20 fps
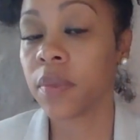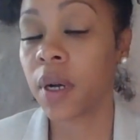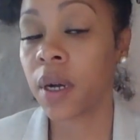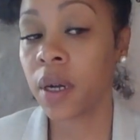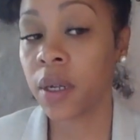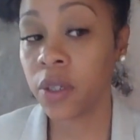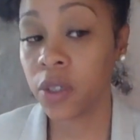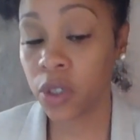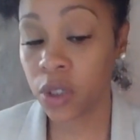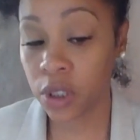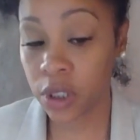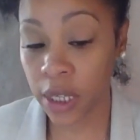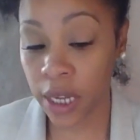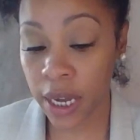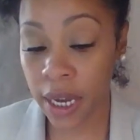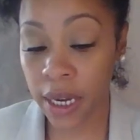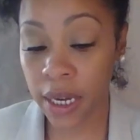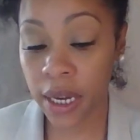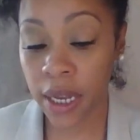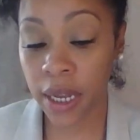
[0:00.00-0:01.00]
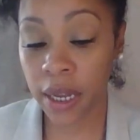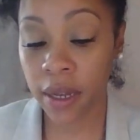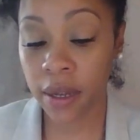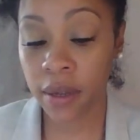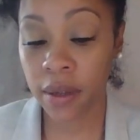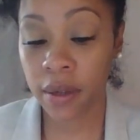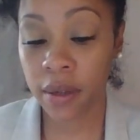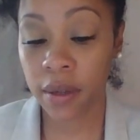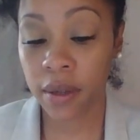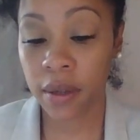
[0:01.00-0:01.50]

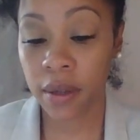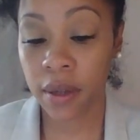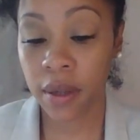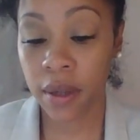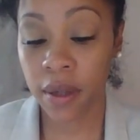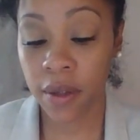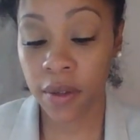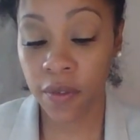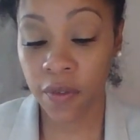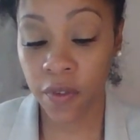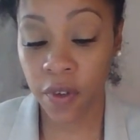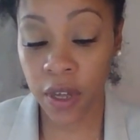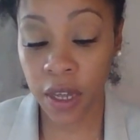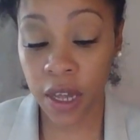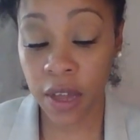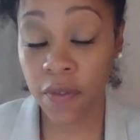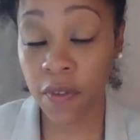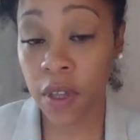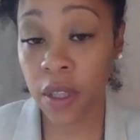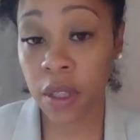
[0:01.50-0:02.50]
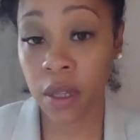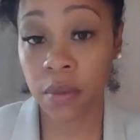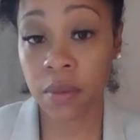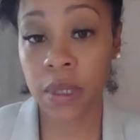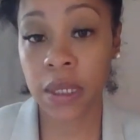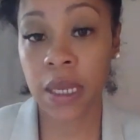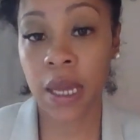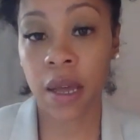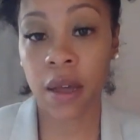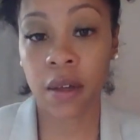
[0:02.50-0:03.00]
Understanding, forgiving
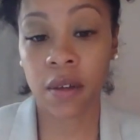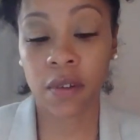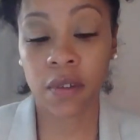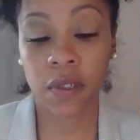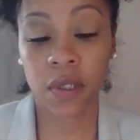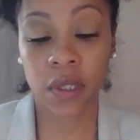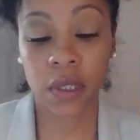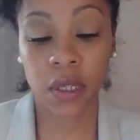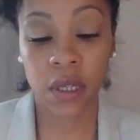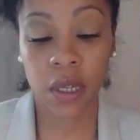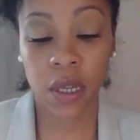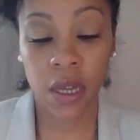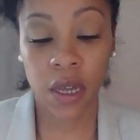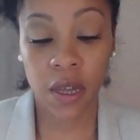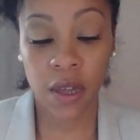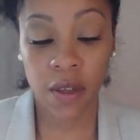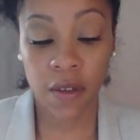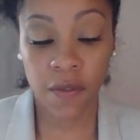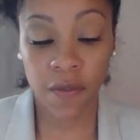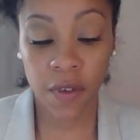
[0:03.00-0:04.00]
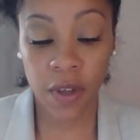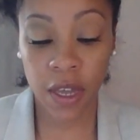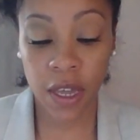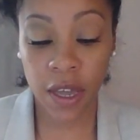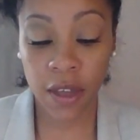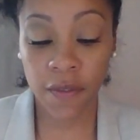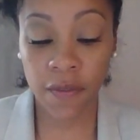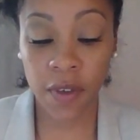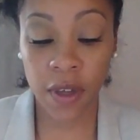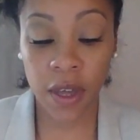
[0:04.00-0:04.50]
themselves,
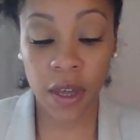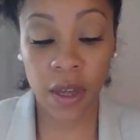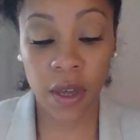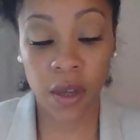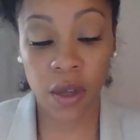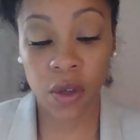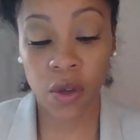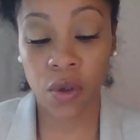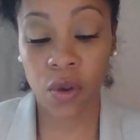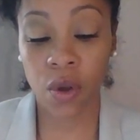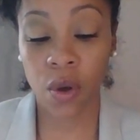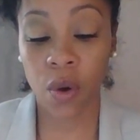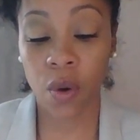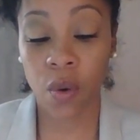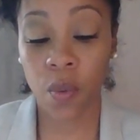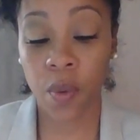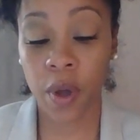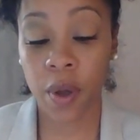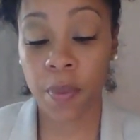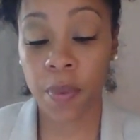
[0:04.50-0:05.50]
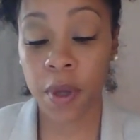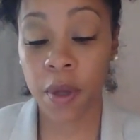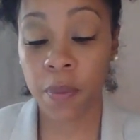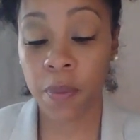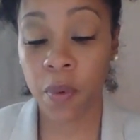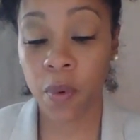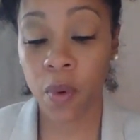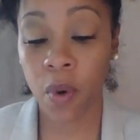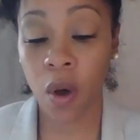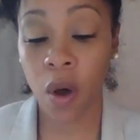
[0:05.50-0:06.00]
forgiving, you know, where
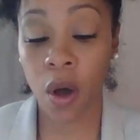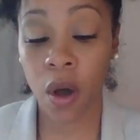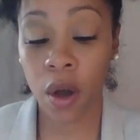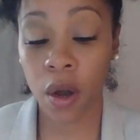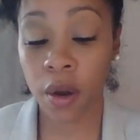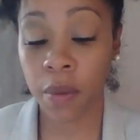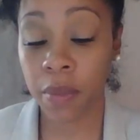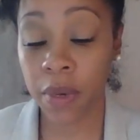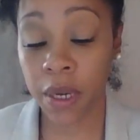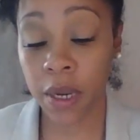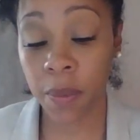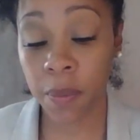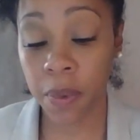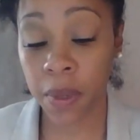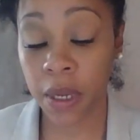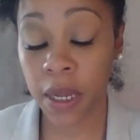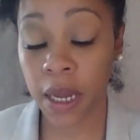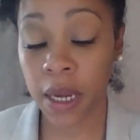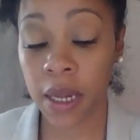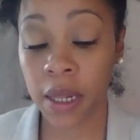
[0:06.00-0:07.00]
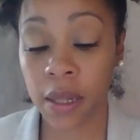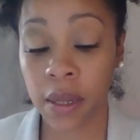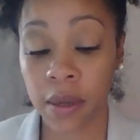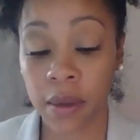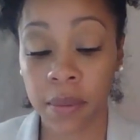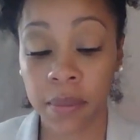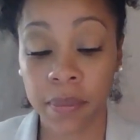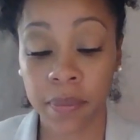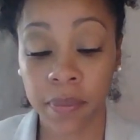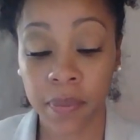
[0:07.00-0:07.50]
people are manipulating
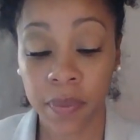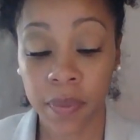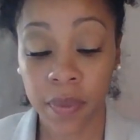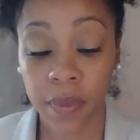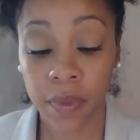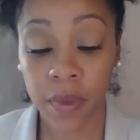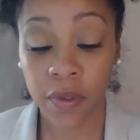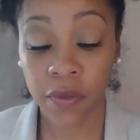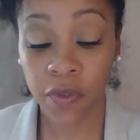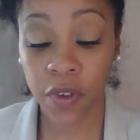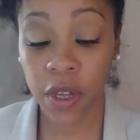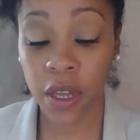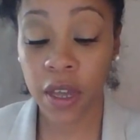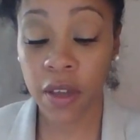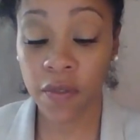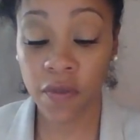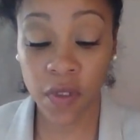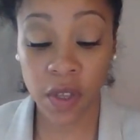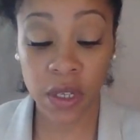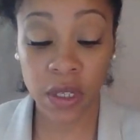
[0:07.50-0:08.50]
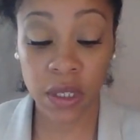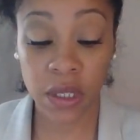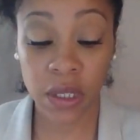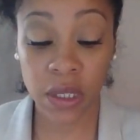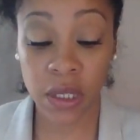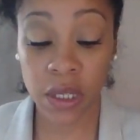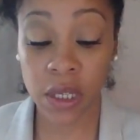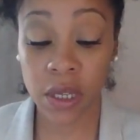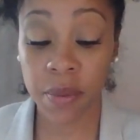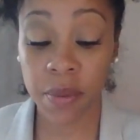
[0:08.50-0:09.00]
them. Forgiveness.
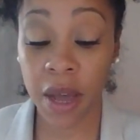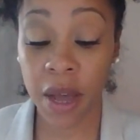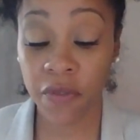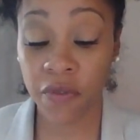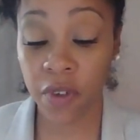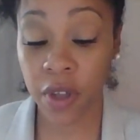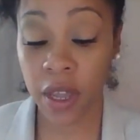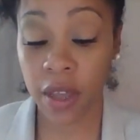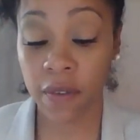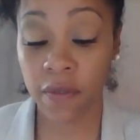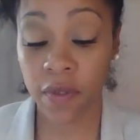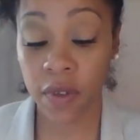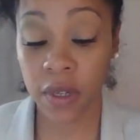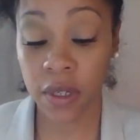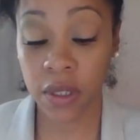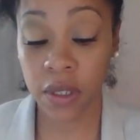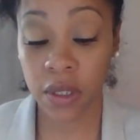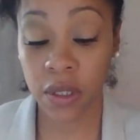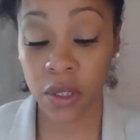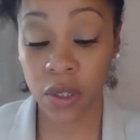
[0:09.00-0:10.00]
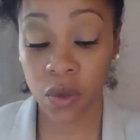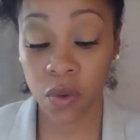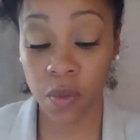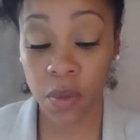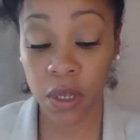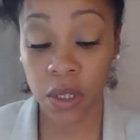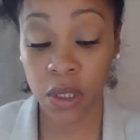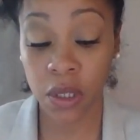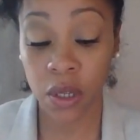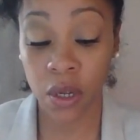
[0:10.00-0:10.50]
This is about forgiveness. You
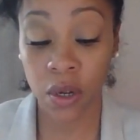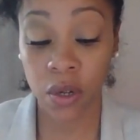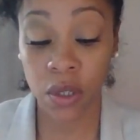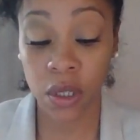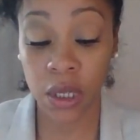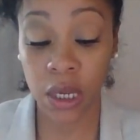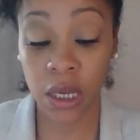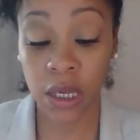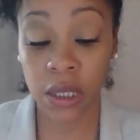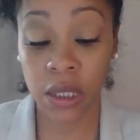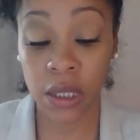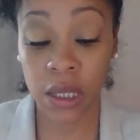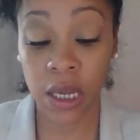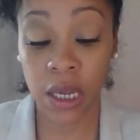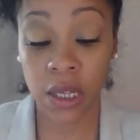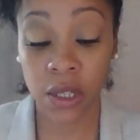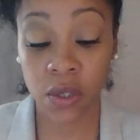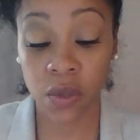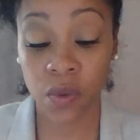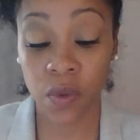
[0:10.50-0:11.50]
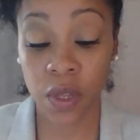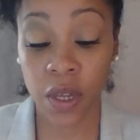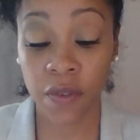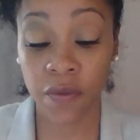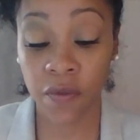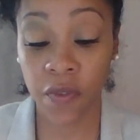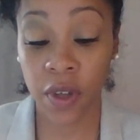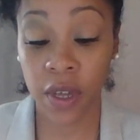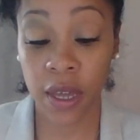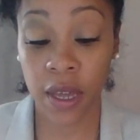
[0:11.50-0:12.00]
must learn to understand to
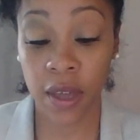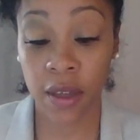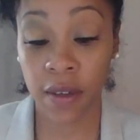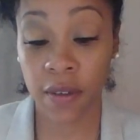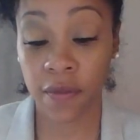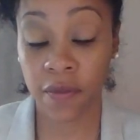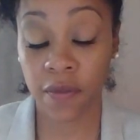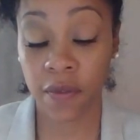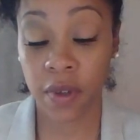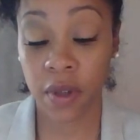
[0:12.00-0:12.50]
then forgive.